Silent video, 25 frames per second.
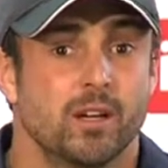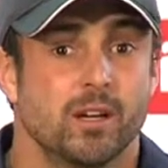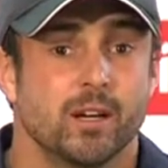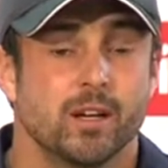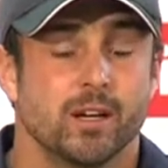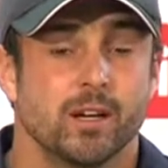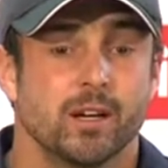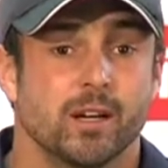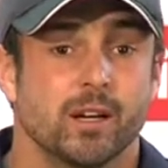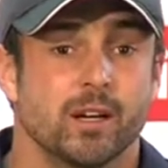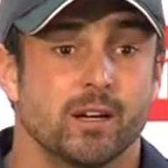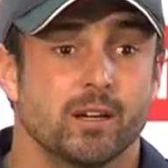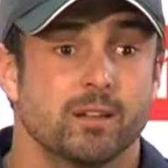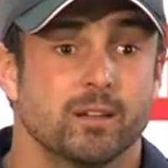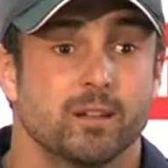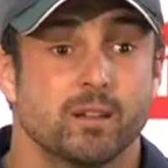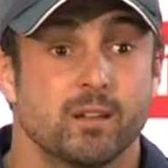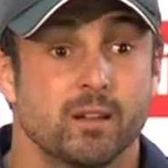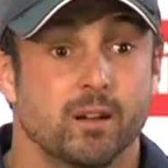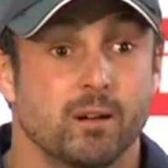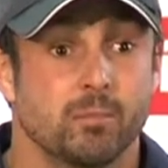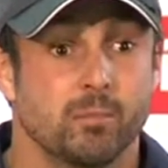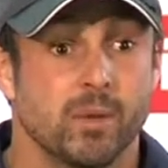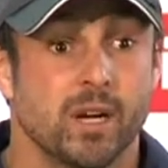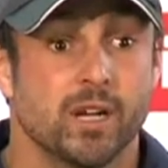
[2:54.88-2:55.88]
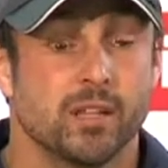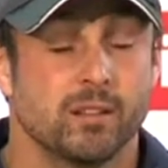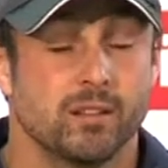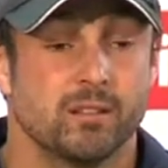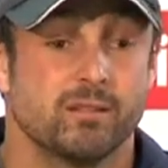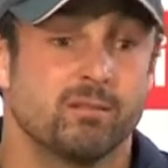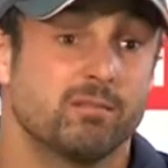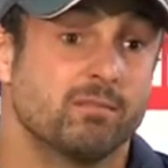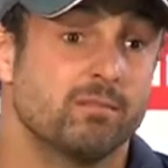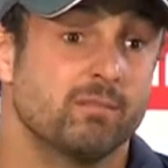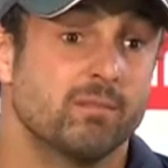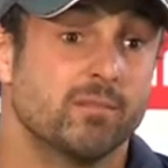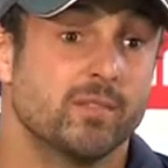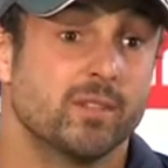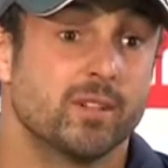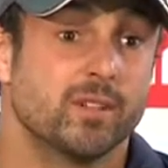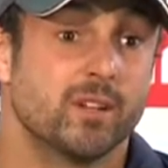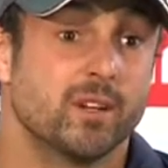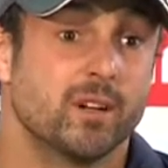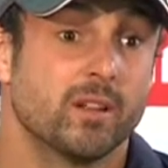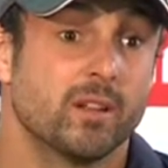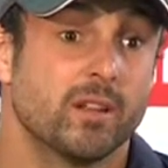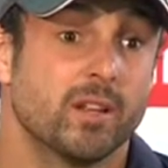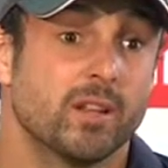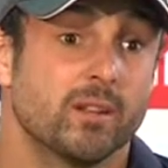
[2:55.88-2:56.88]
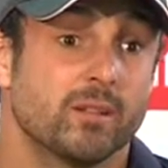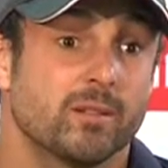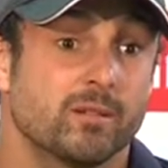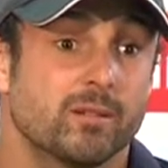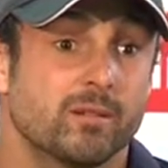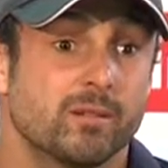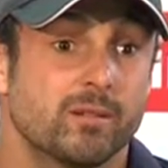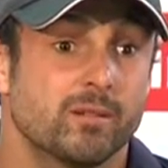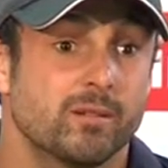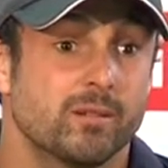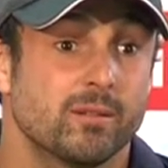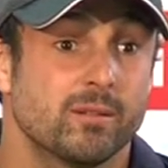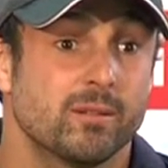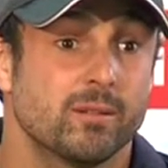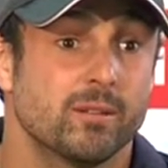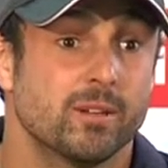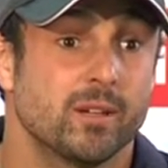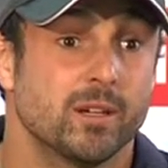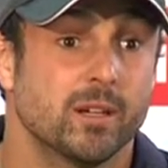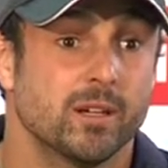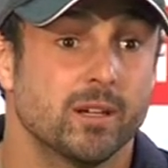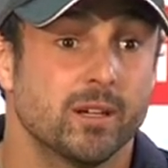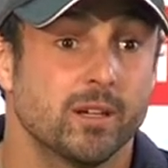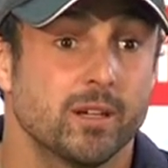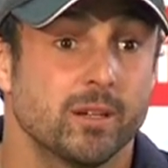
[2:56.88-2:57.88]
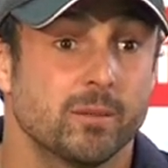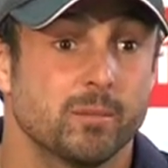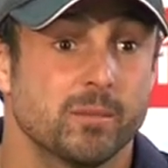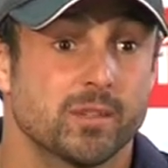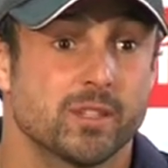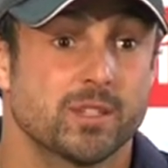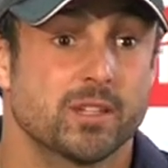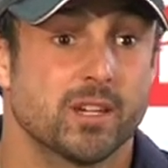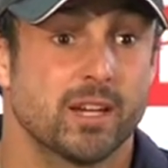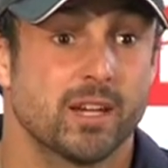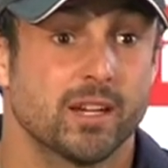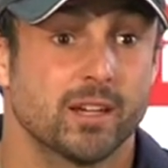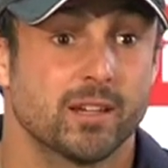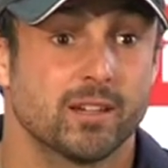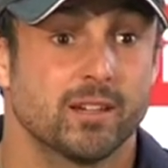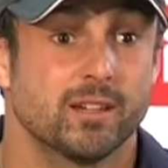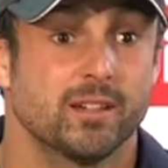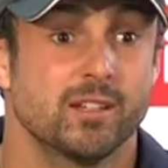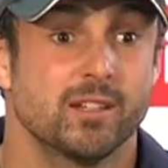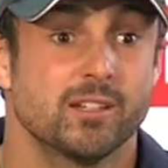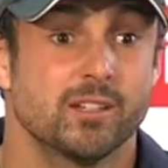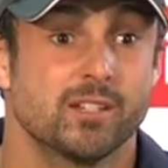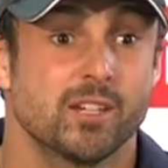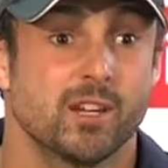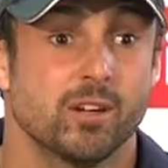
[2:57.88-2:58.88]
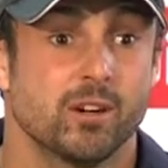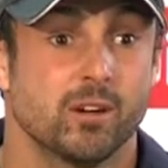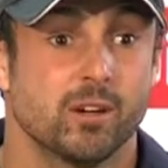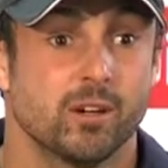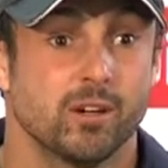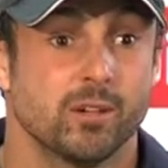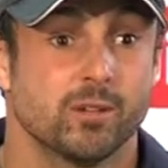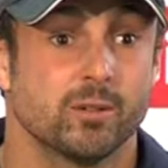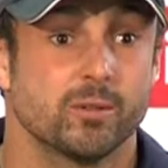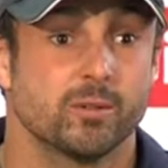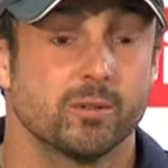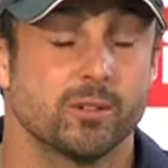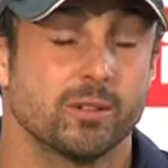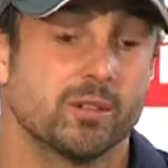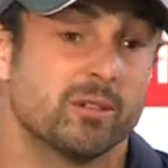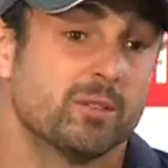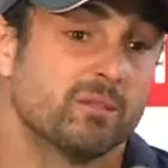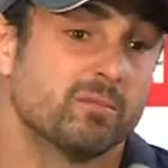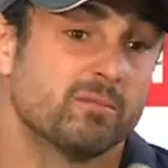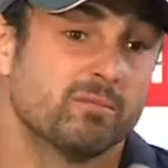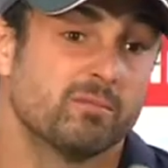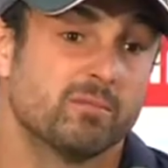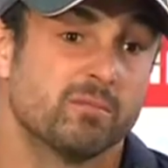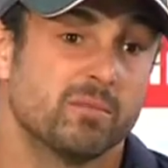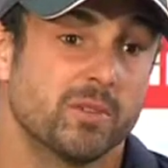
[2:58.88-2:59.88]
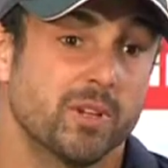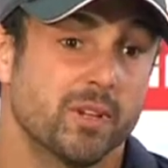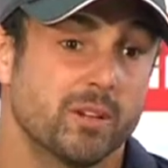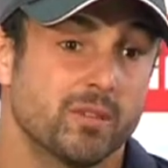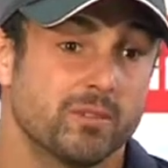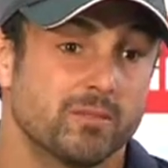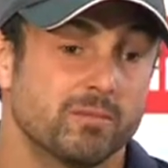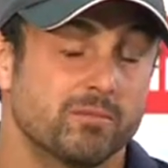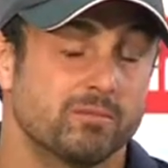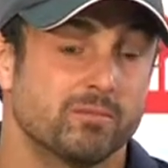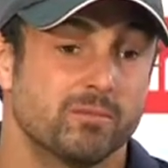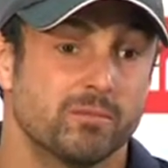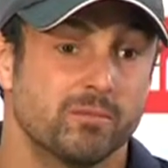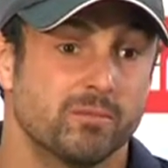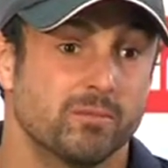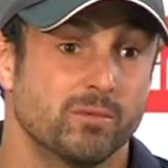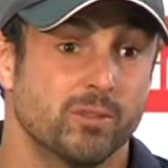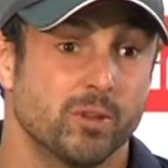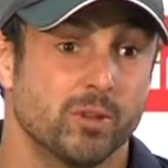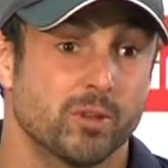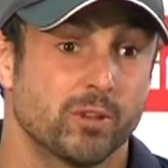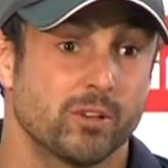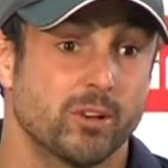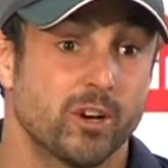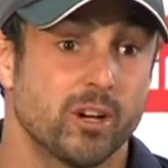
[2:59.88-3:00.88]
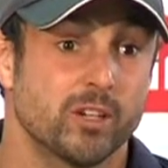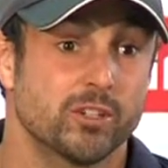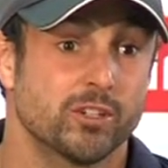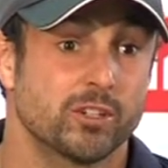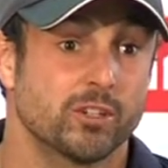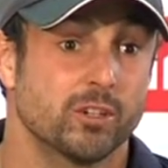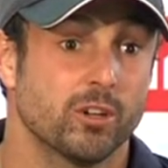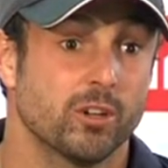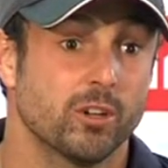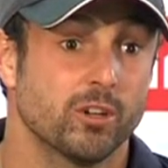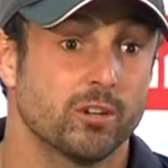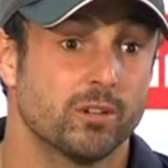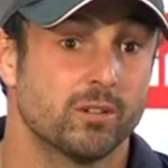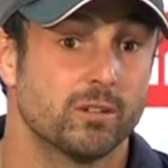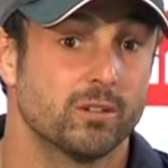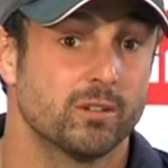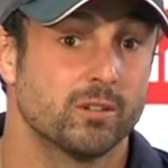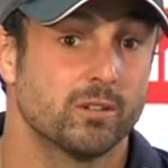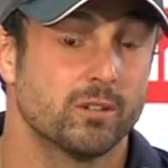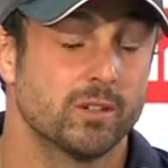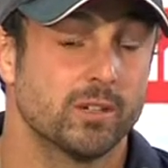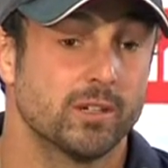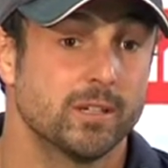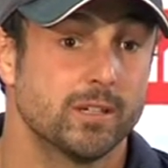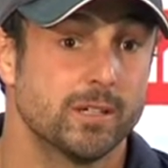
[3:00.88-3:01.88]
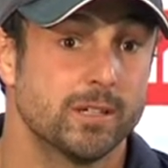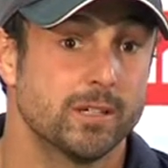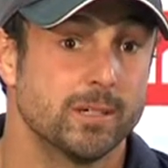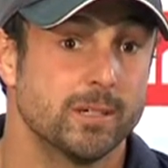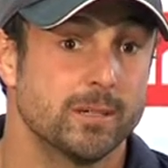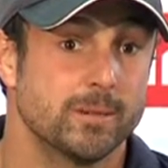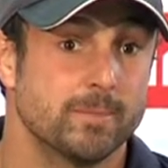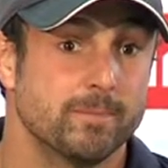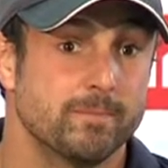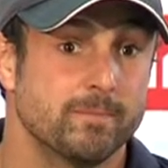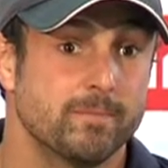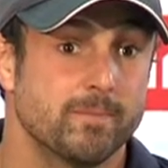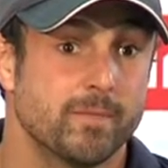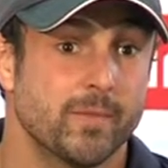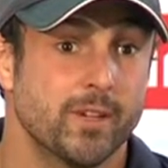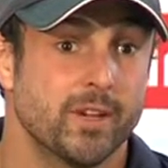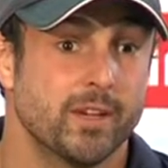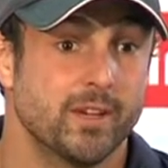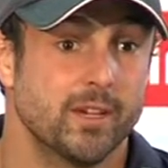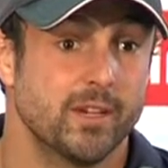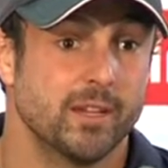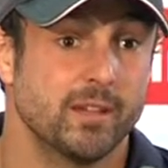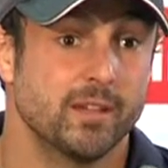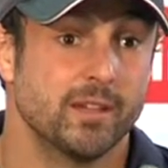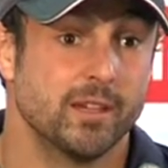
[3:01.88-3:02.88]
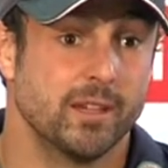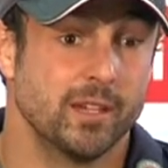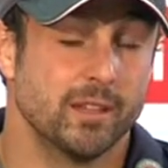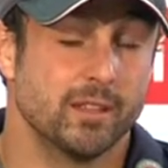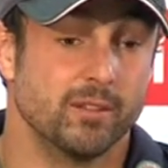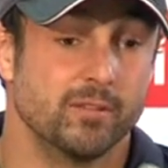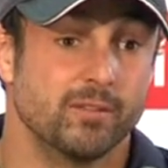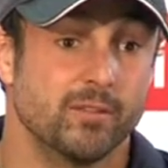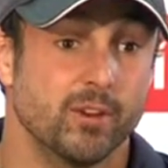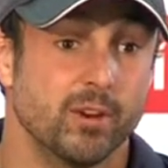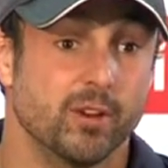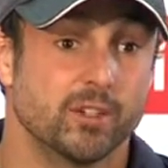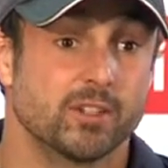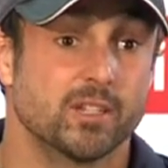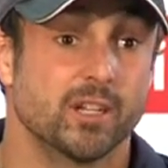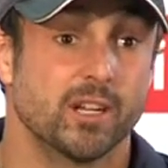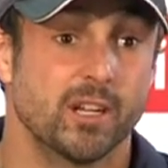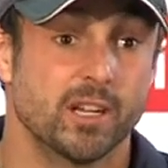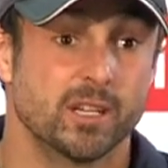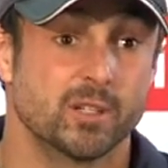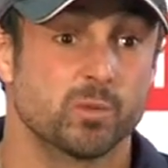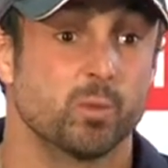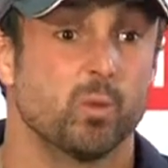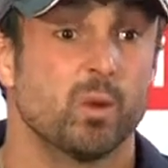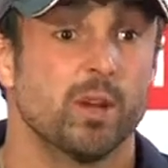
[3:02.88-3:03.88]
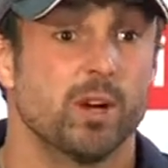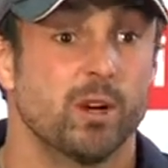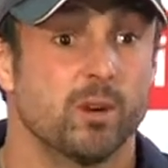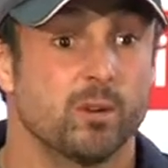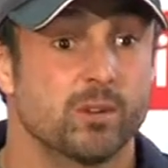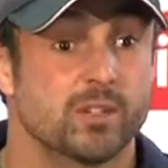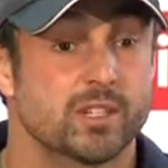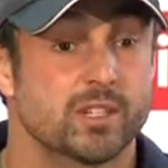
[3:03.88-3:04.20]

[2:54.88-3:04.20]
And I made, that mistake in Chennai, and not a great shot in the first innings when I